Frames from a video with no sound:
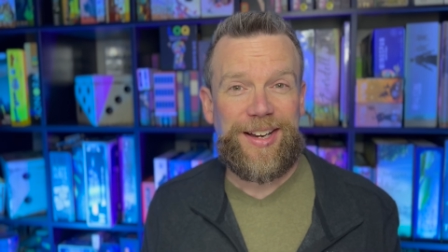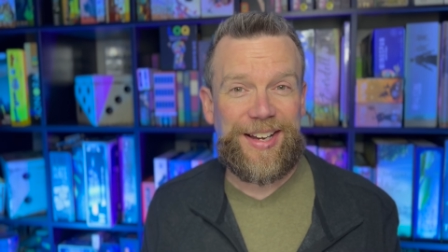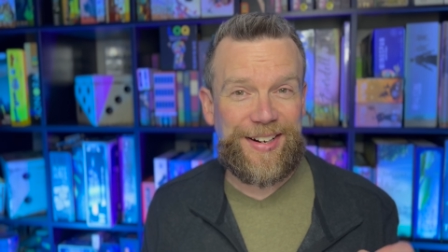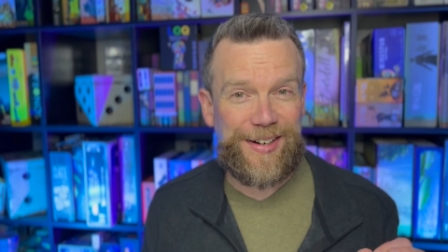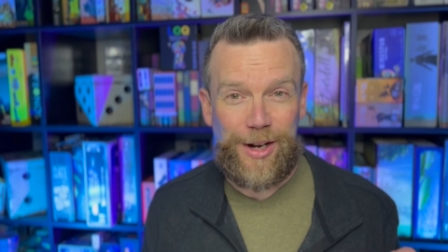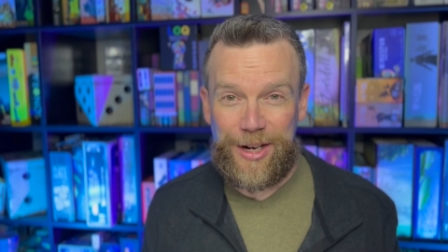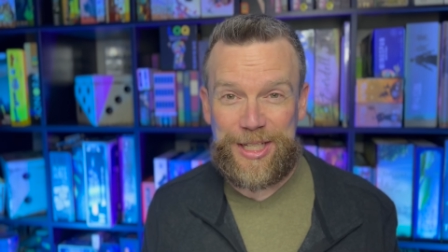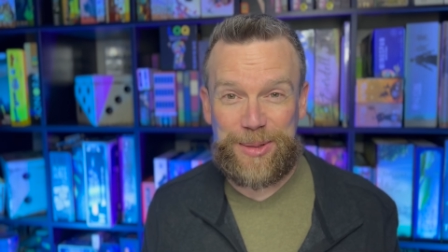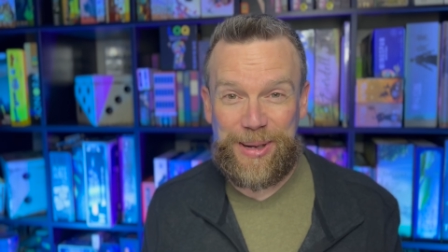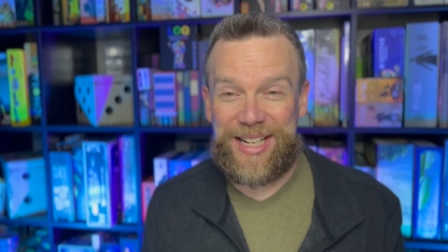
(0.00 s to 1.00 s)
And I
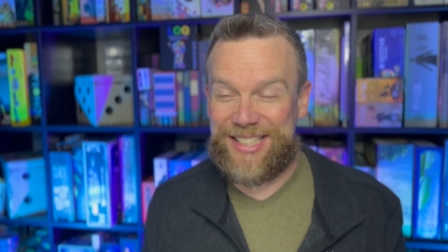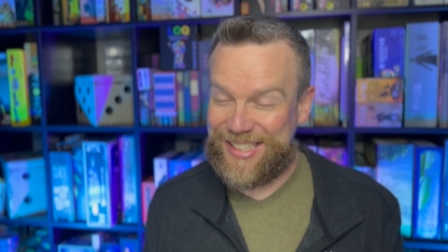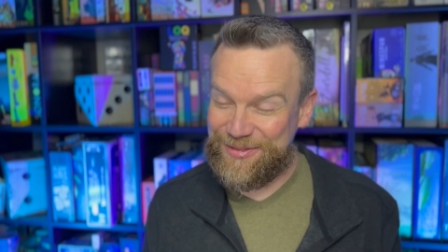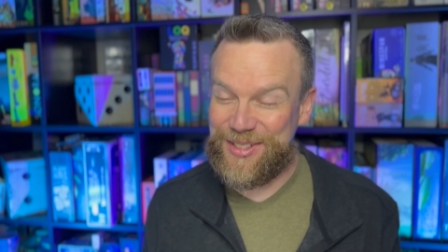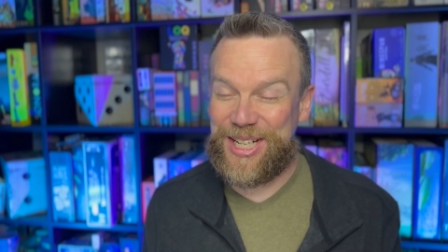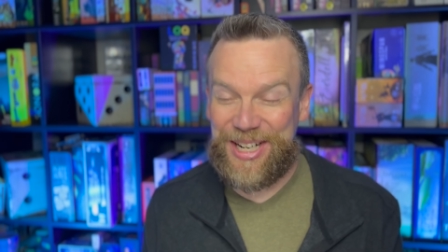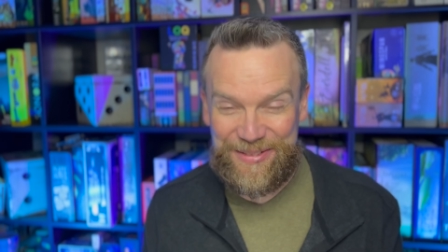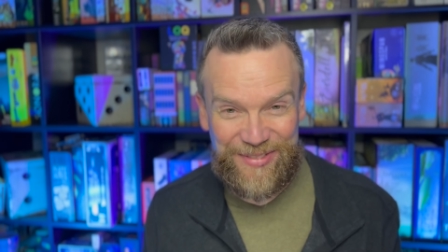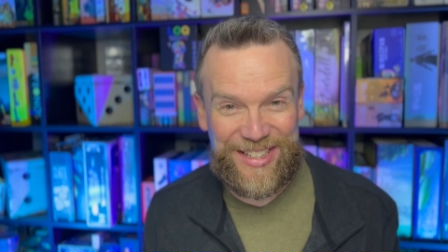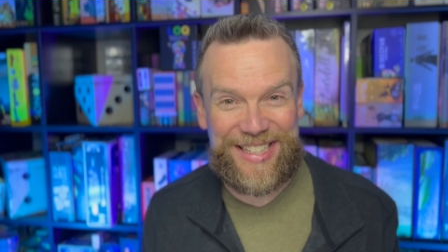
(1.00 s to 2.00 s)
spent some
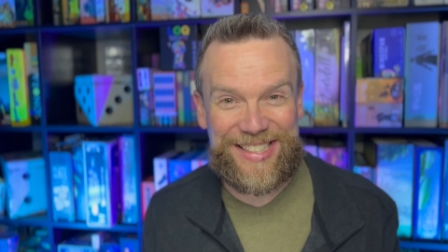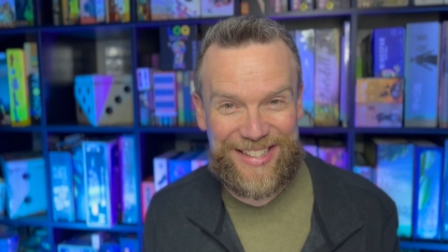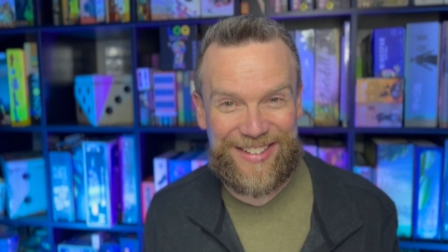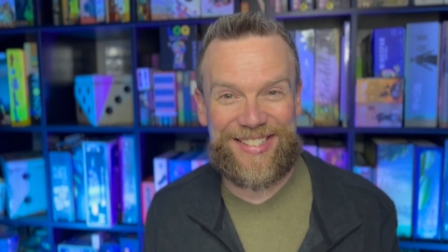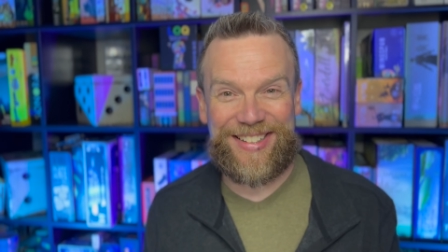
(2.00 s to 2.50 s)
time putting stickers